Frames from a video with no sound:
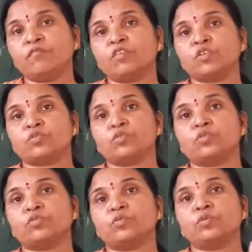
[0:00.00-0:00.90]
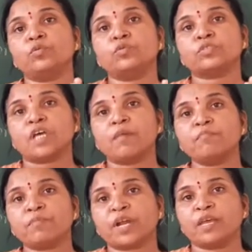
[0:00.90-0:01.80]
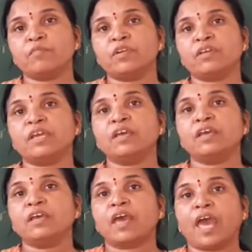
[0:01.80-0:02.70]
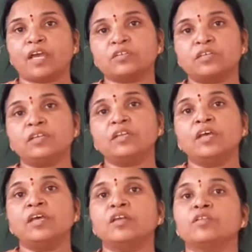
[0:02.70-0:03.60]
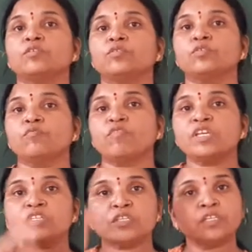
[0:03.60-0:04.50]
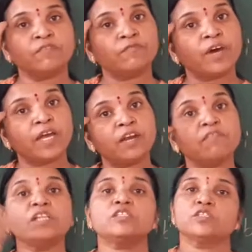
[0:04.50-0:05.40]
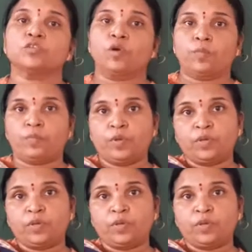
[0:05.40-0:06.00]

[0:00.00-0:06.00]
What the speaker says: we should do some primary action due to which the fire will stop.